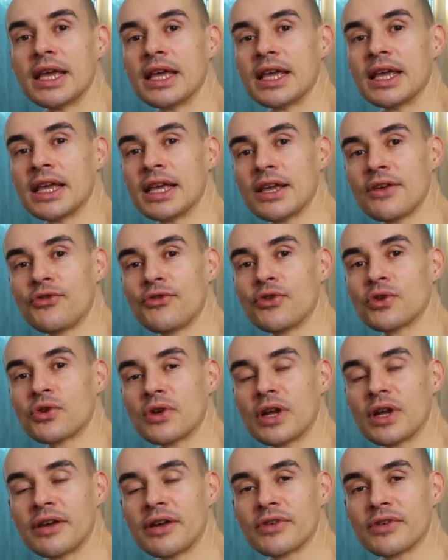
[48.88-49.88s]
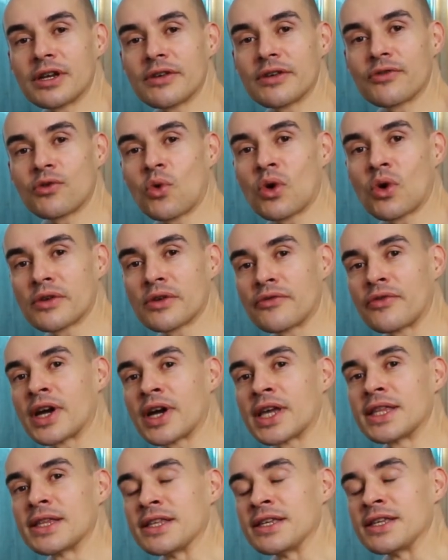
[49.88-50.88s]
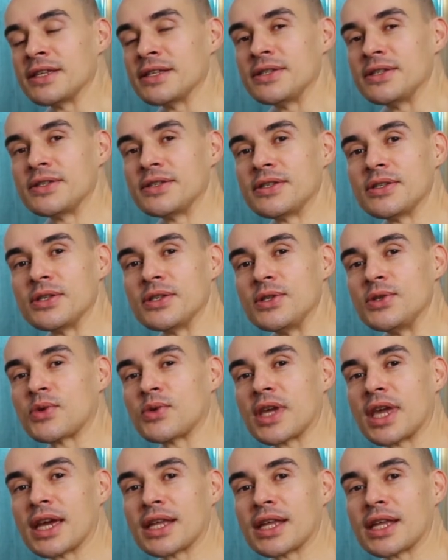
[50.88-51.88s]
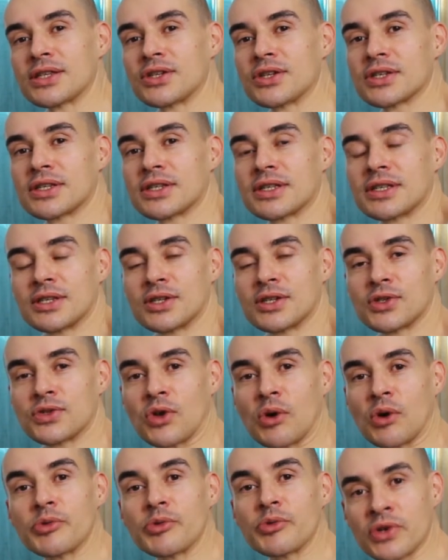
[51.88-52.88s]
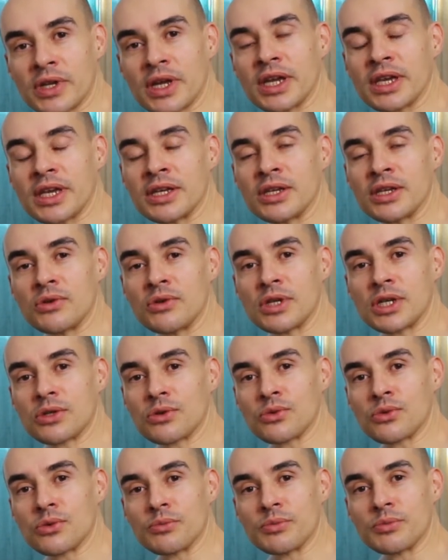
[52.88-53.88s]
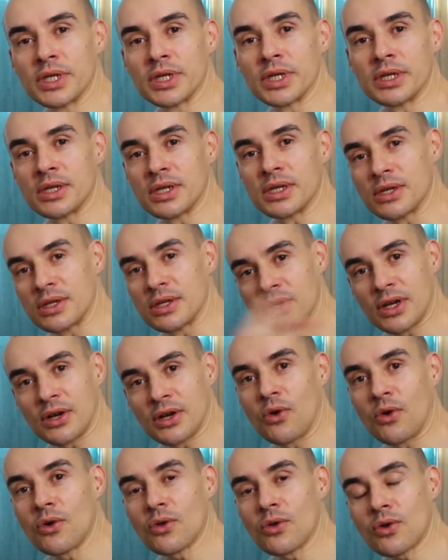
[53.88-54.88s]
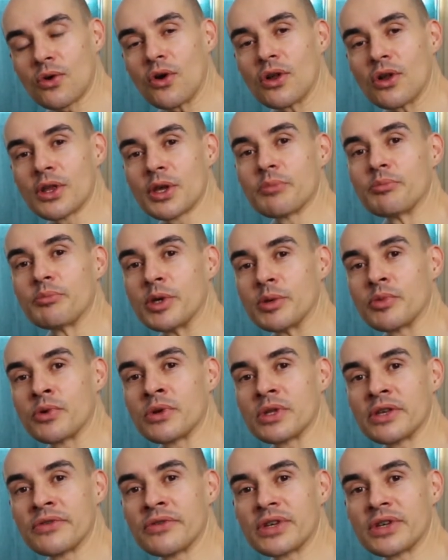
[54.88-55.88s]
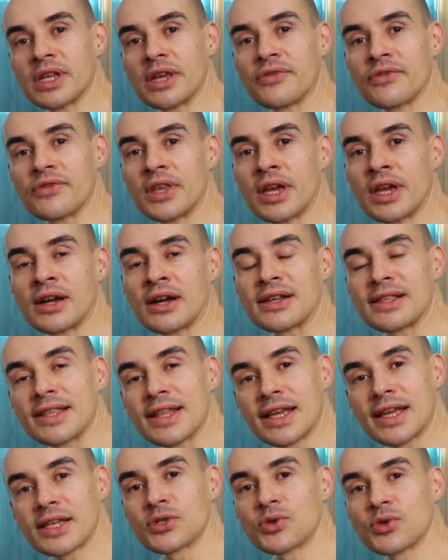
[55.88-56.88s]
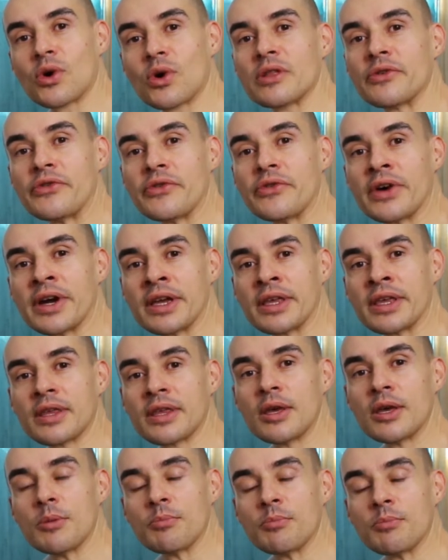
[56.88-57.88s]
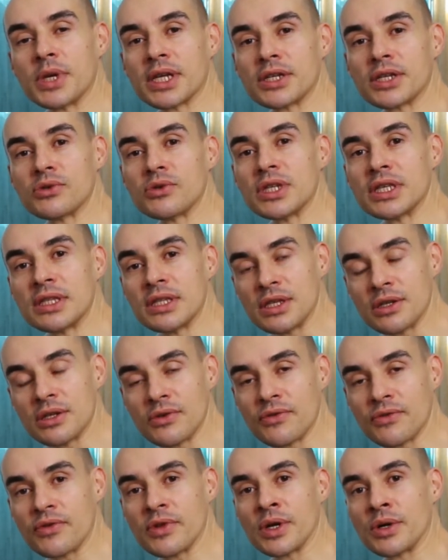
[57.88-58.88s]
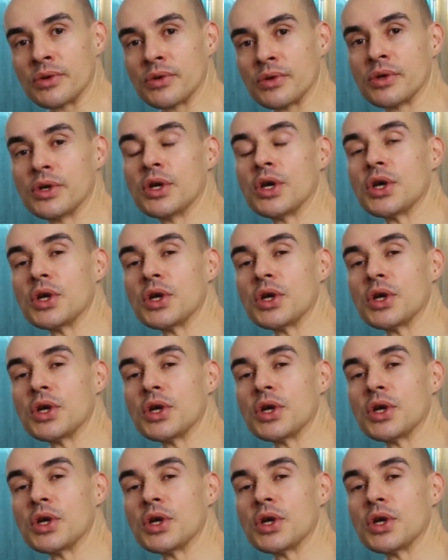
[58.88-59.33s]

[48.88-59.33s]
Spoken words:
If you don't have enough qualified leads, you can't just stop your day. You need to be cold calling people, even if they are less qualified, because you need deal flow.